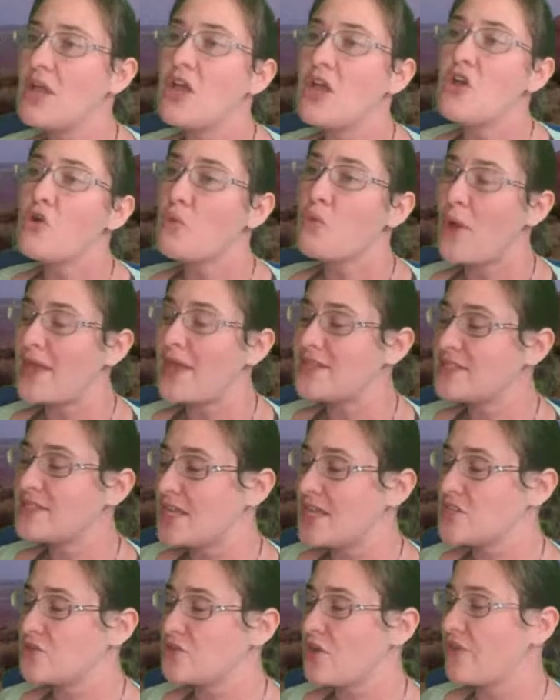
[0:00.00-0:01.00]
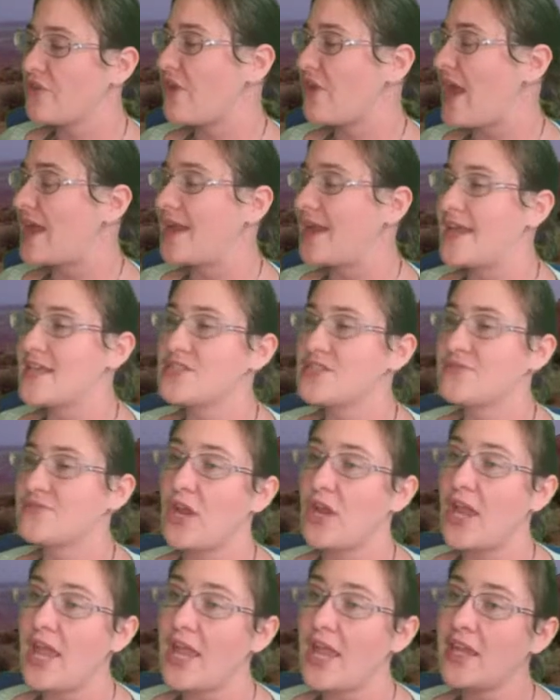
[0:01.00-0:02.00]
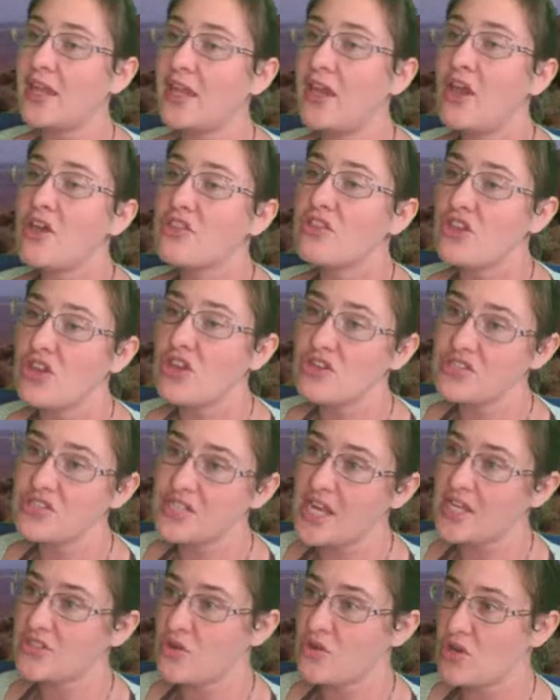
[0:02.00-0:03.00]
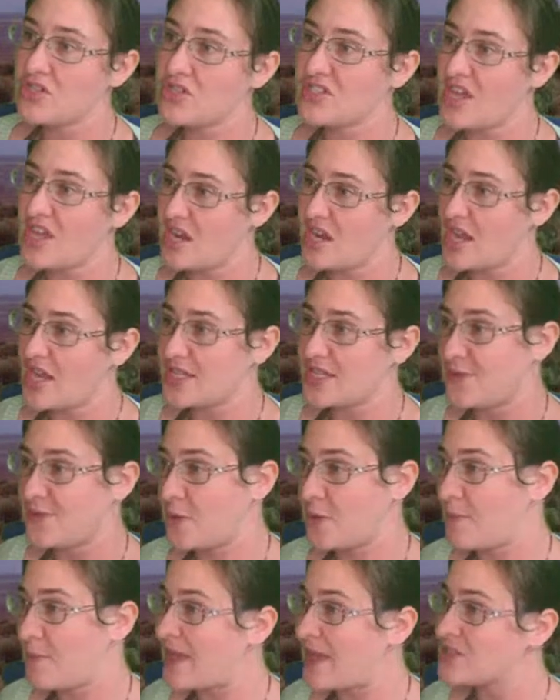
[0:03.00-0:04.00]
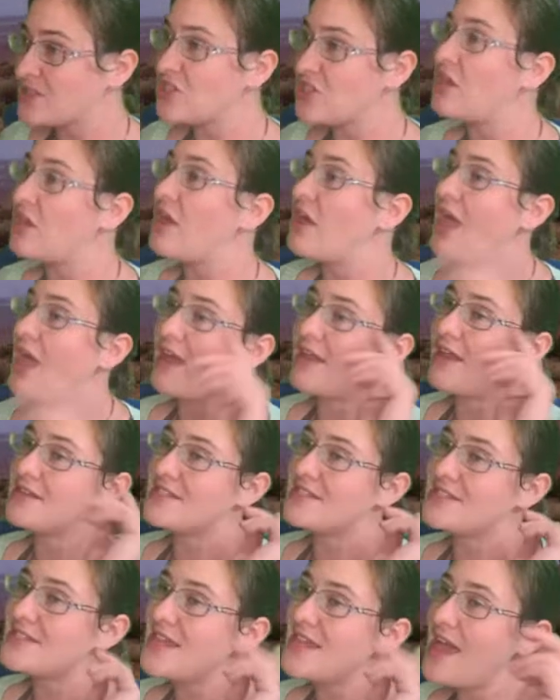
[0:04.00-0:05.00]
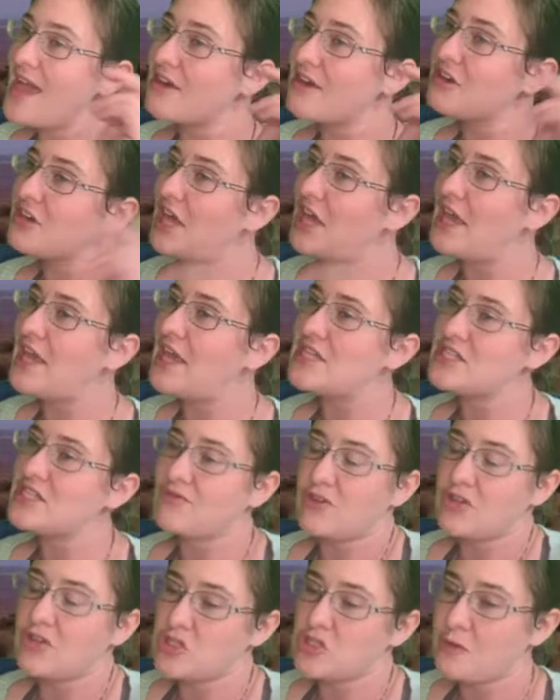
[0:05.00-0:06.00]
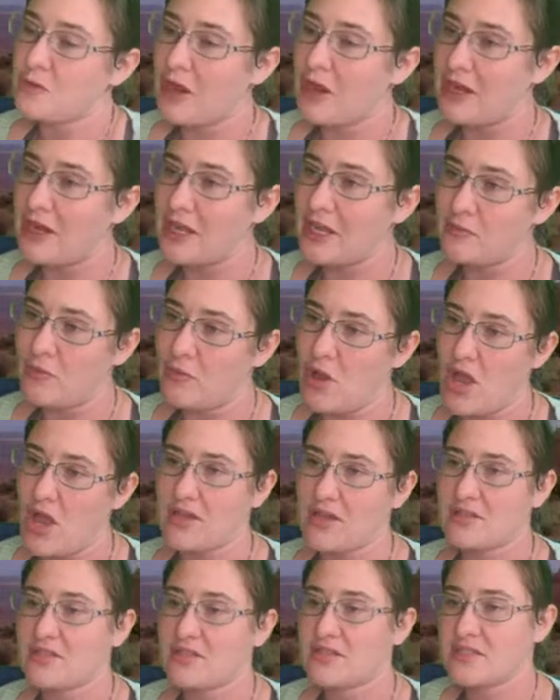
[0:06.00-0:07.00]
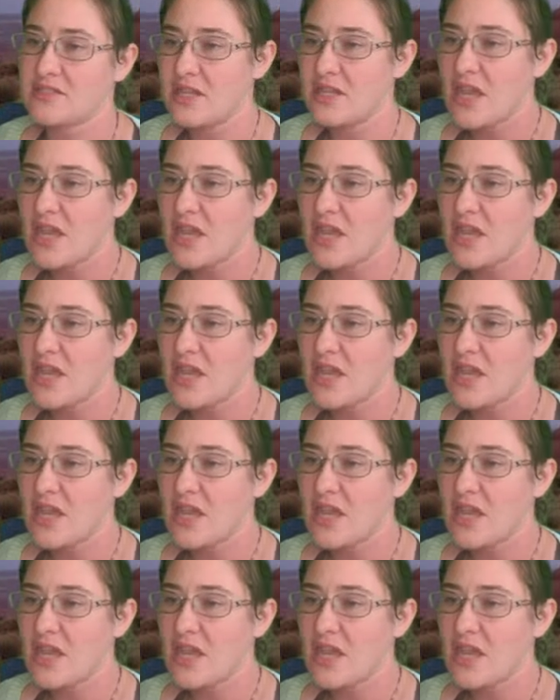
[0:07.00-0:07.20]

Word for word: Wednesdays or Fridays for ink, Thursdays or Sundays for pencil, and Saturdays for spreading moths.